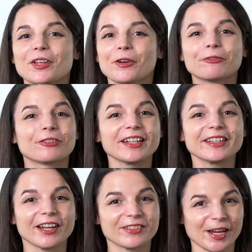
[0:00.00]
your free
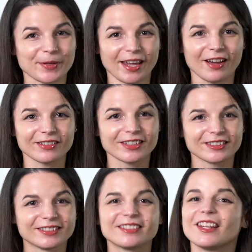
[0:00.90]
lifetime account.
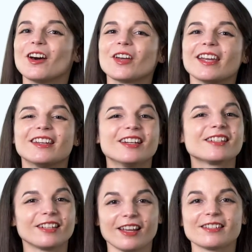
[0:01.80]
Okay,
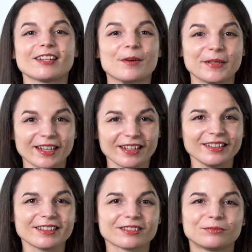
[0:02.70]
today's topic
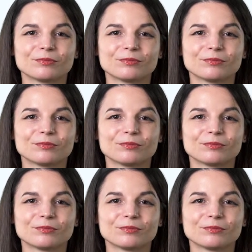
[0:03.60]
is